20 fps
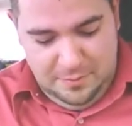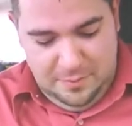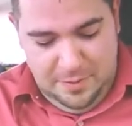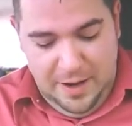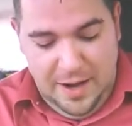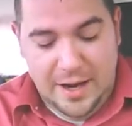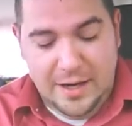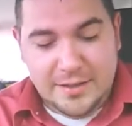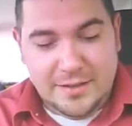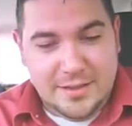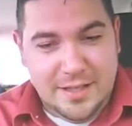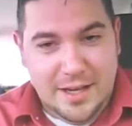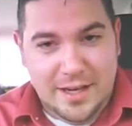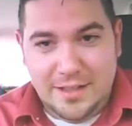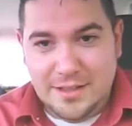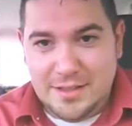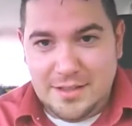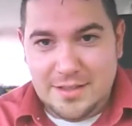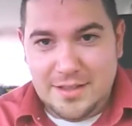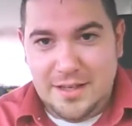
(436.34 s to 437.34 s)
past
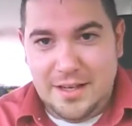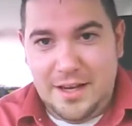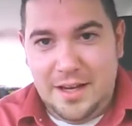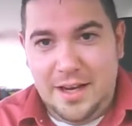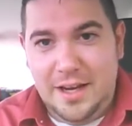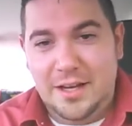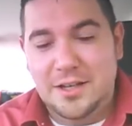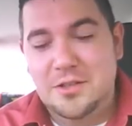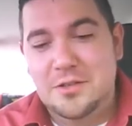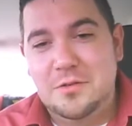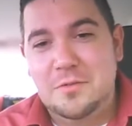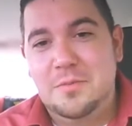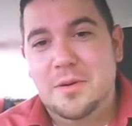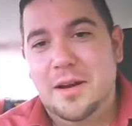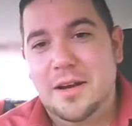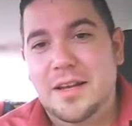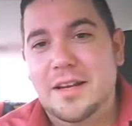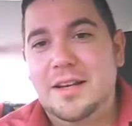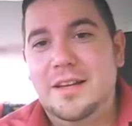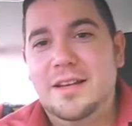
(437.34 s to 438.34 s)
tense, Andrew
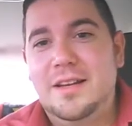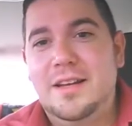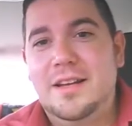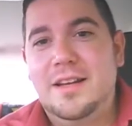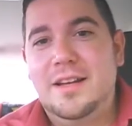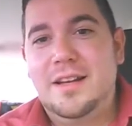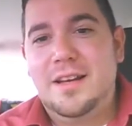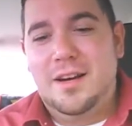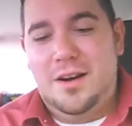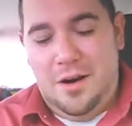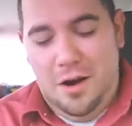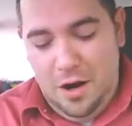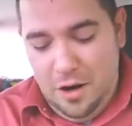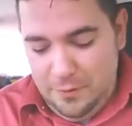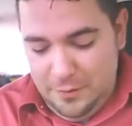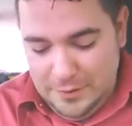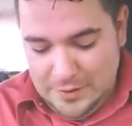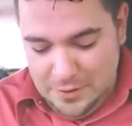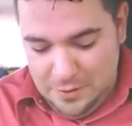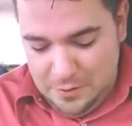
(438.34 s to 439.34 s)
Bennett
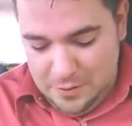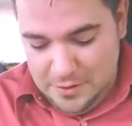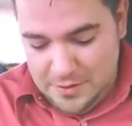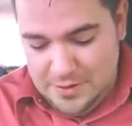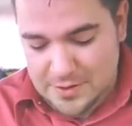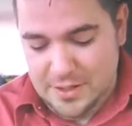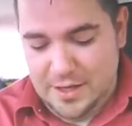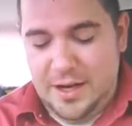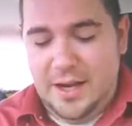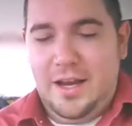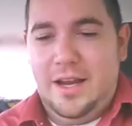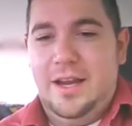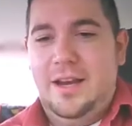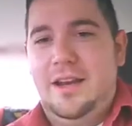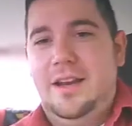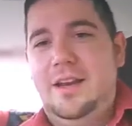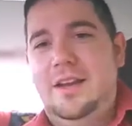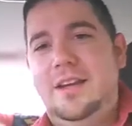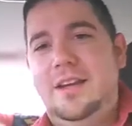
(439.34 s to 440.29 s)
off his horse and